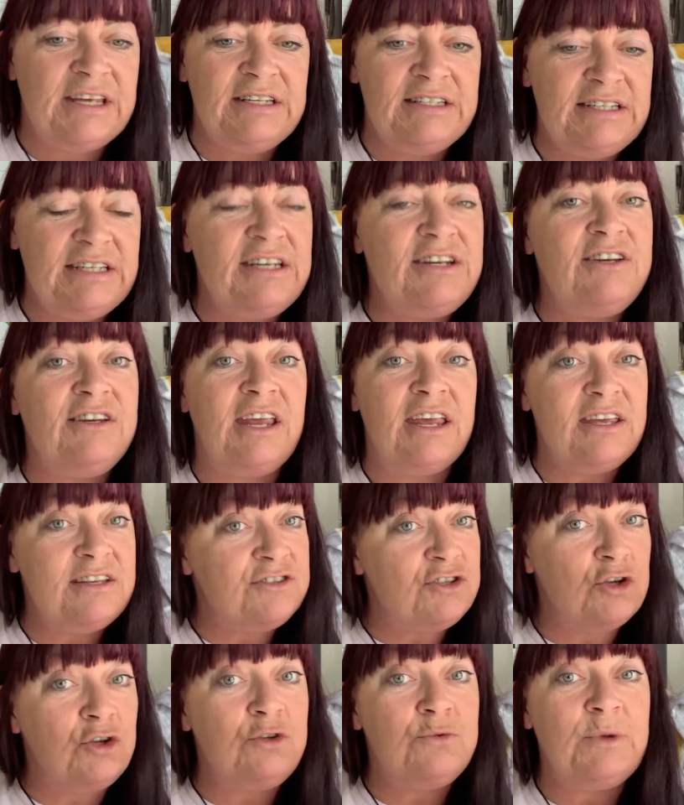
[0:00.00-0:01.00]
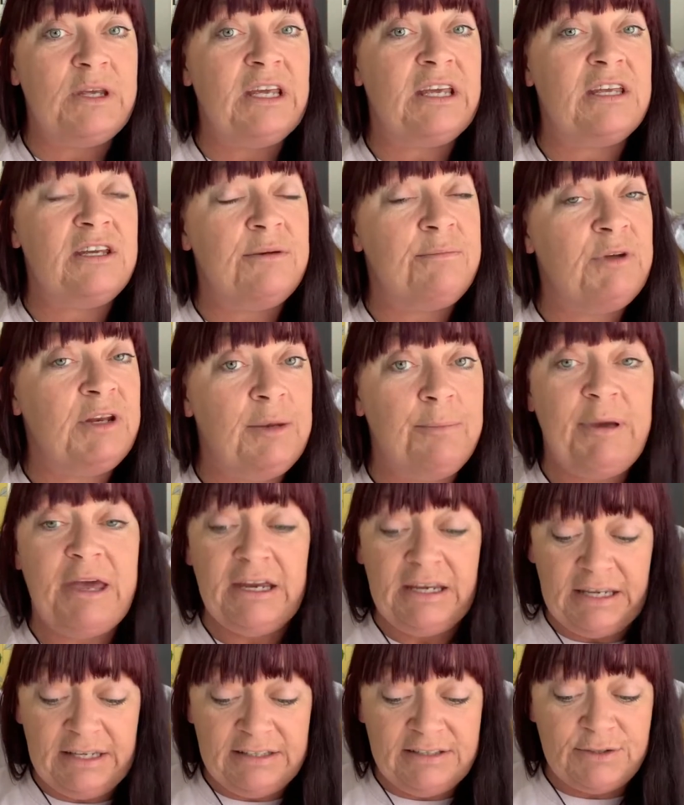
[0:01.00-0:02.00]
support's good as well if you're close
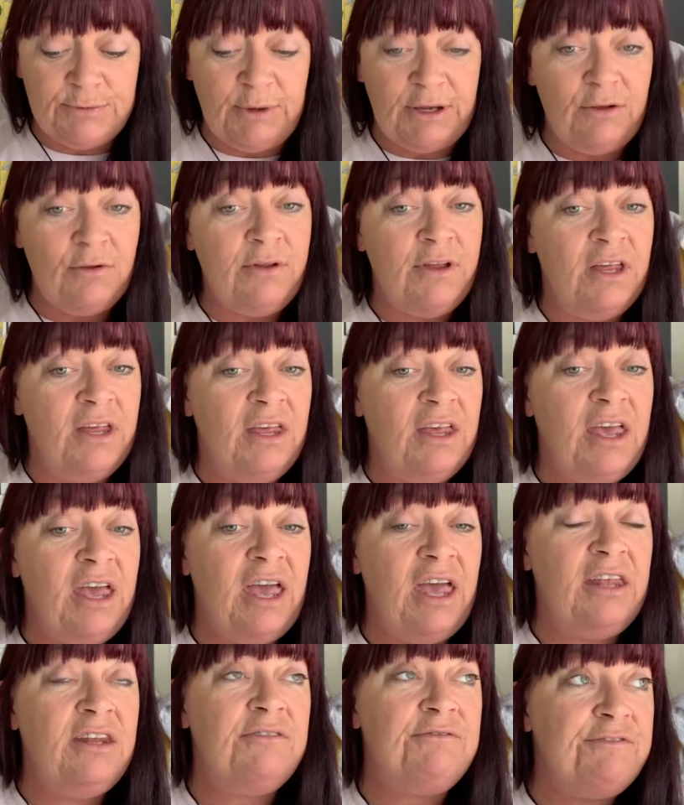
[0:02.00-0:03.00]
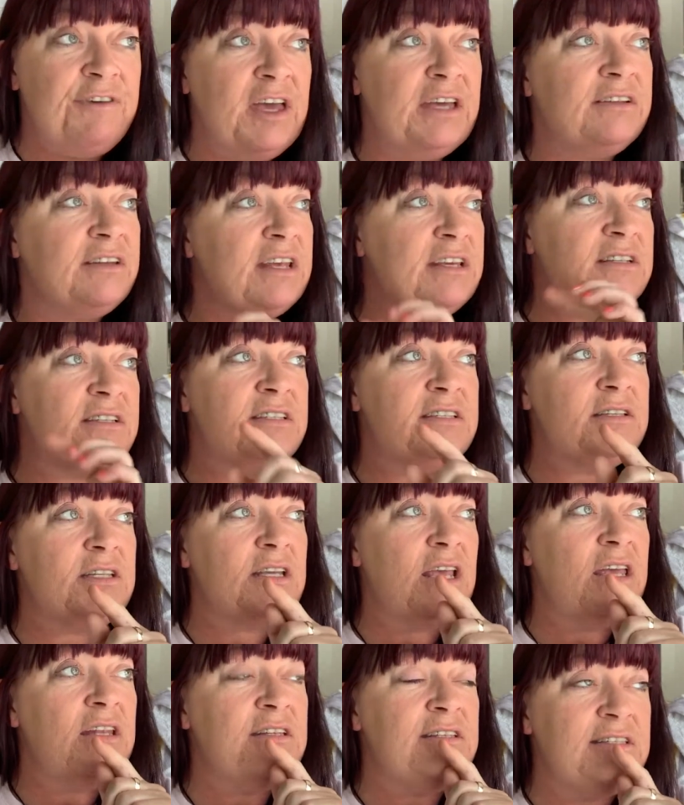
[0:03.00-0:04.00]
enough. And then there's always opportunity
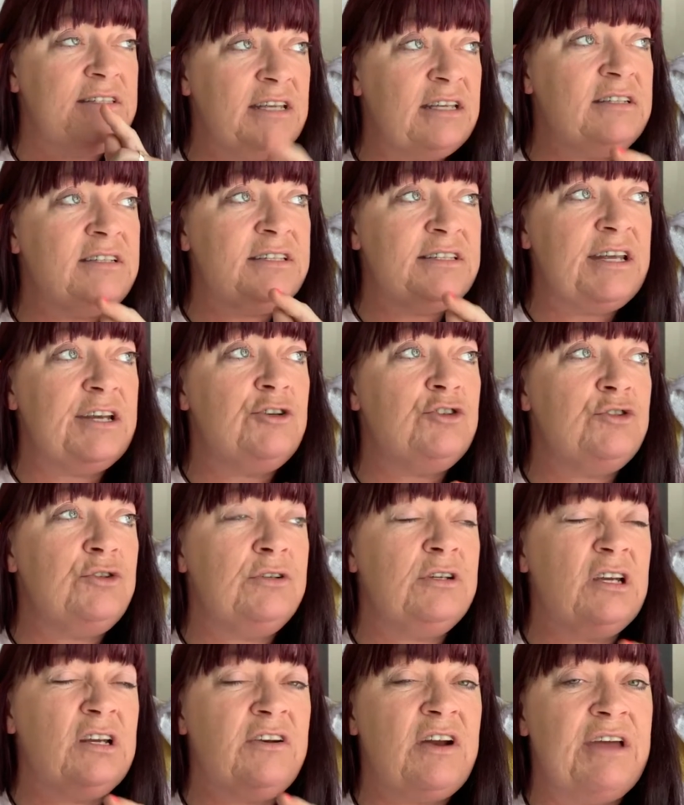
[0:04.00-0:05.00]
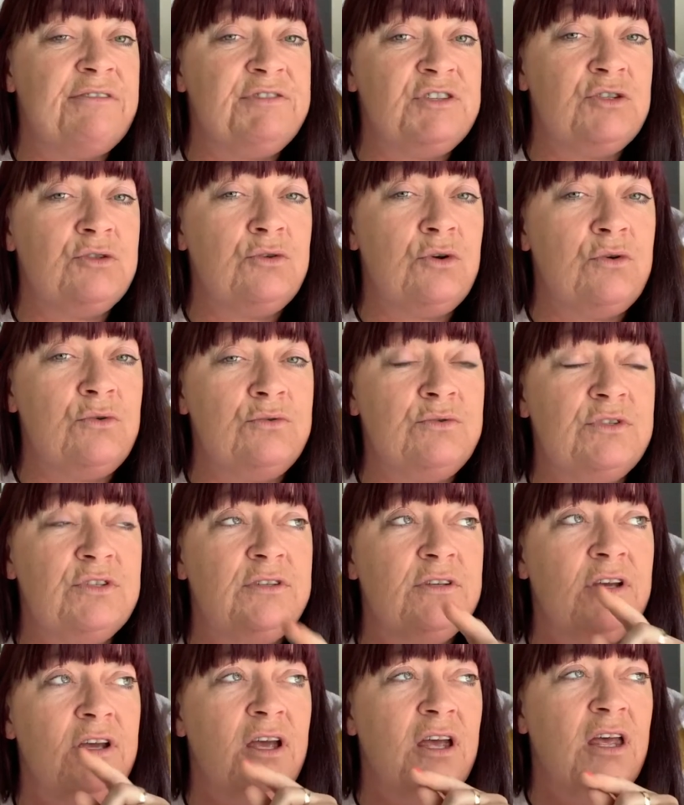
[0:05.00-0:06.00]
for me to come down south for Stampin' Up
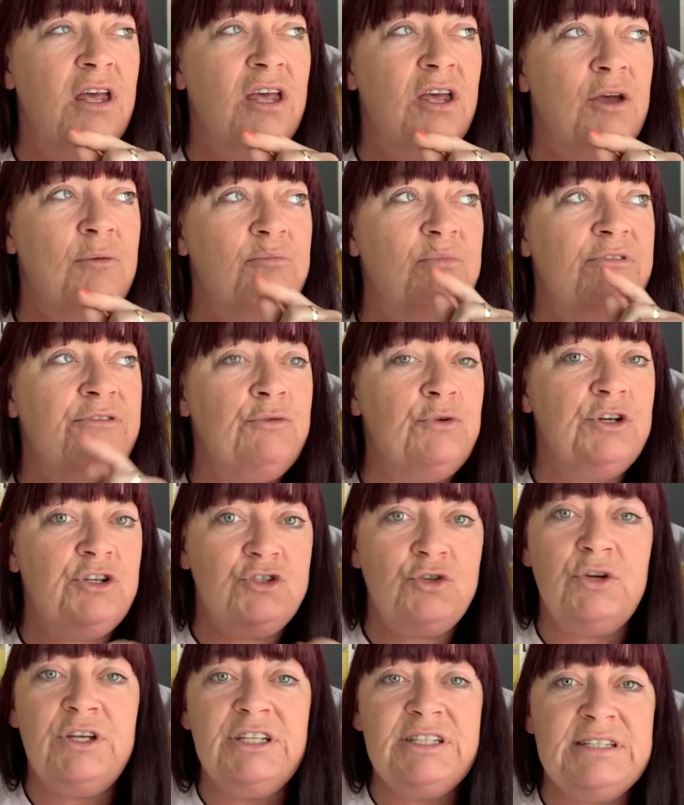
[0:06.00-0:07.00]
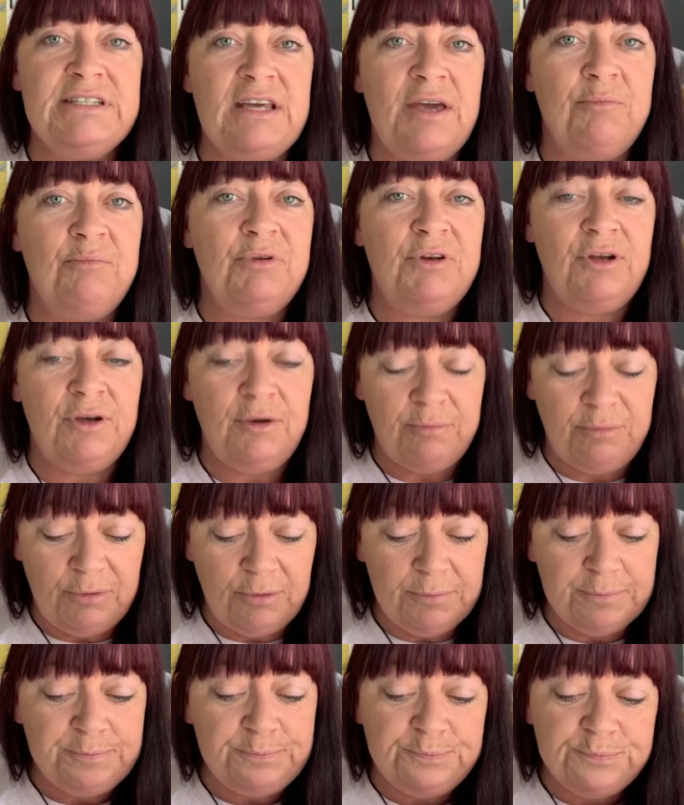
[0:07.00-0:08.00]
events and meet you down there
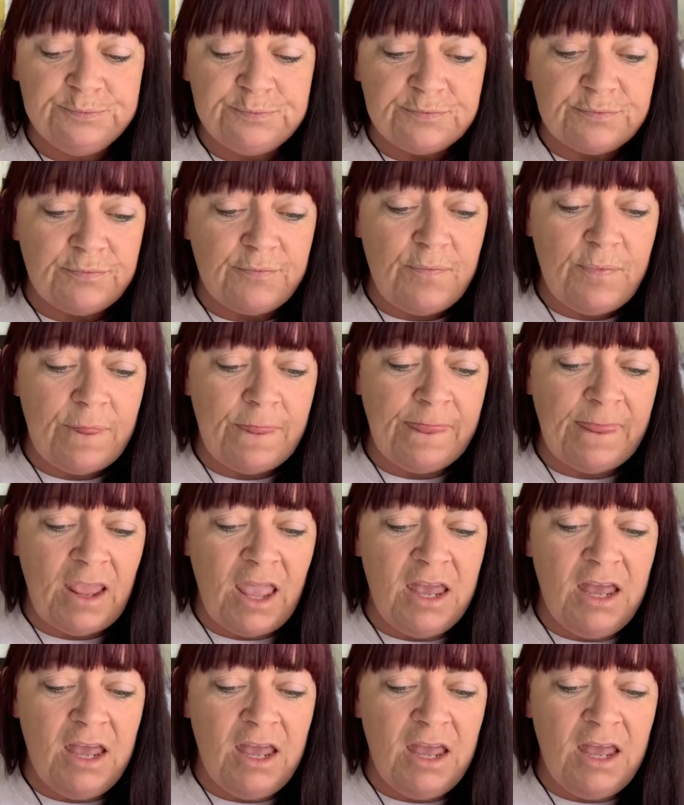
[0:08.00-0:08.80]
as well. So,